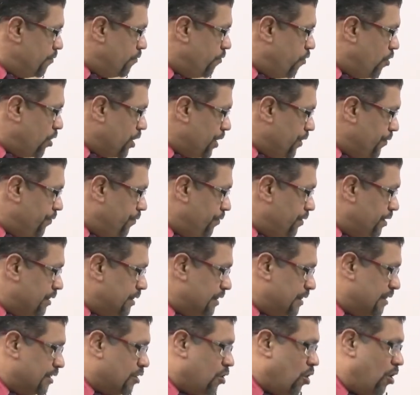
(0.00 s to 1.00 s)
40
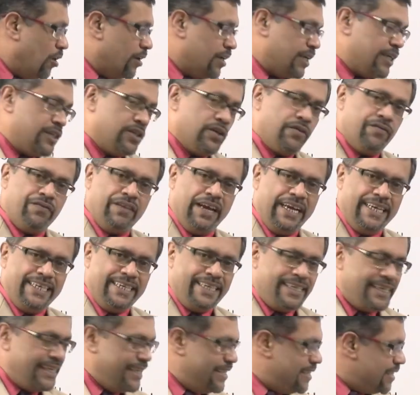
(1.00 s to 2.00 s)
quarter is of
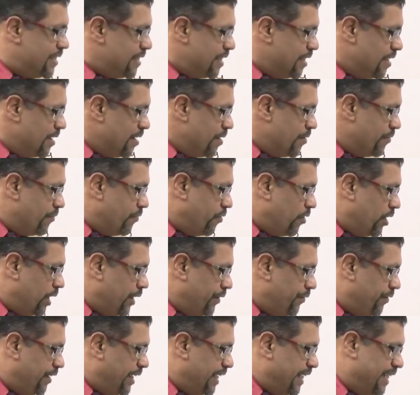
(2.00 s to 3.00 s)
90 days.
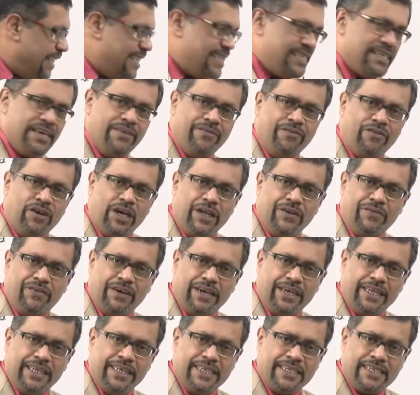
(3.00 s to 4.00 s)
45 days,
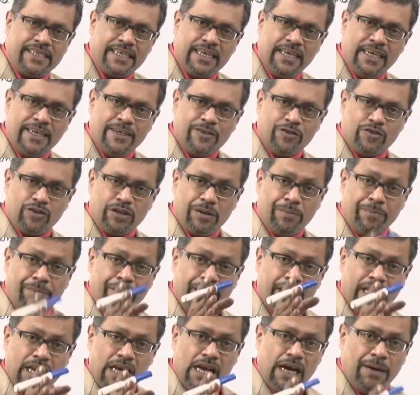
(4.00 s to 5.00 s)
45 days. So the
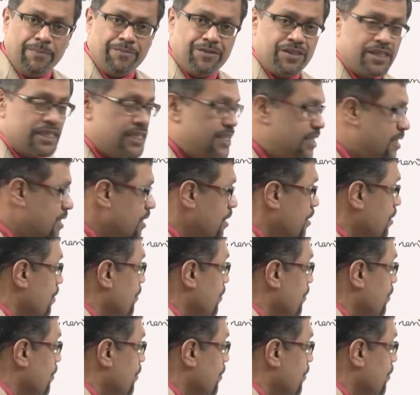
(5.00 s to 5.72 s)
middle comes is